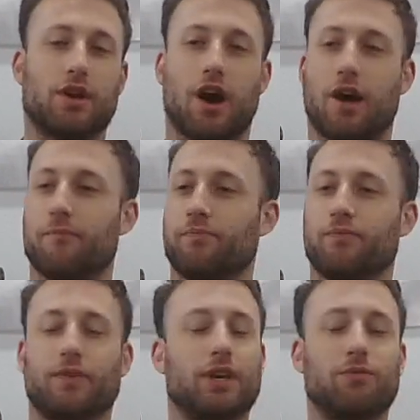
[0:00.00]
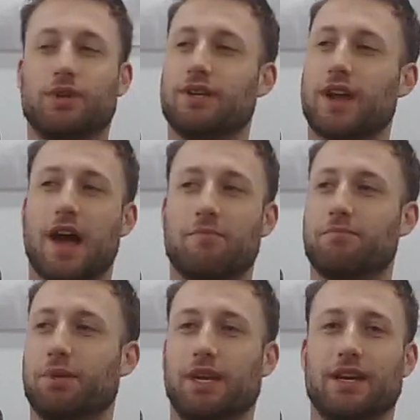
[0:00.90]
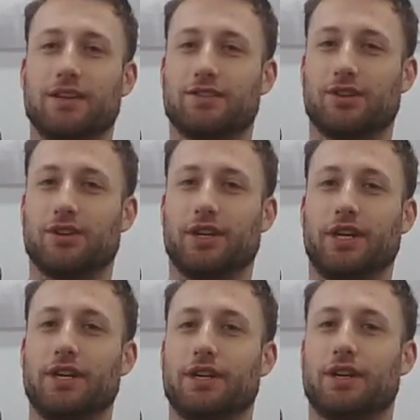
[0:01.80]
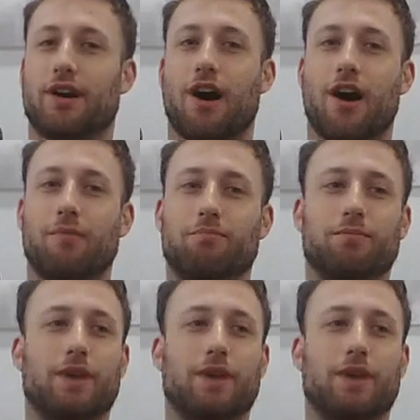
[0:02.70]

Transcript: um, it would not be as good. And